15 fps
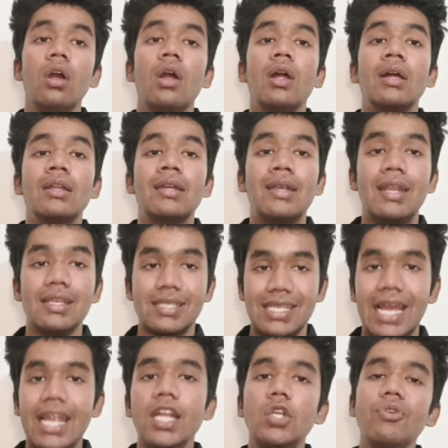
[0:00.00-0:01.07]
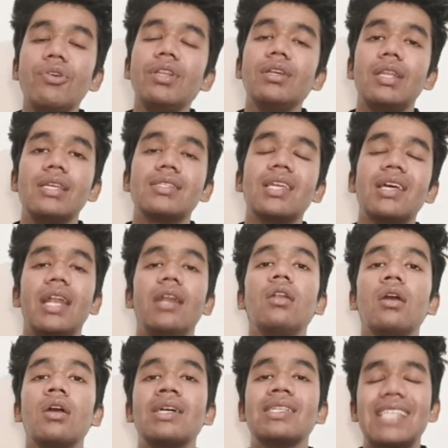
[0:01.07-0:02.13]
decide to increase the rent
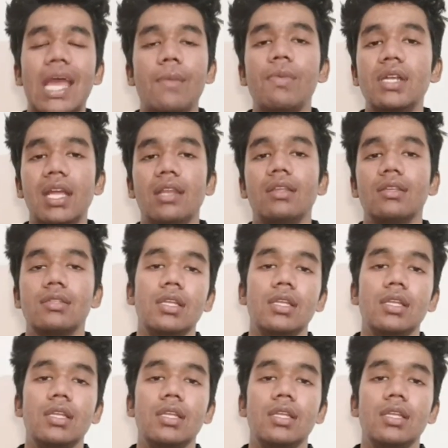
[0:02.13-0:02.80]
simultaneously?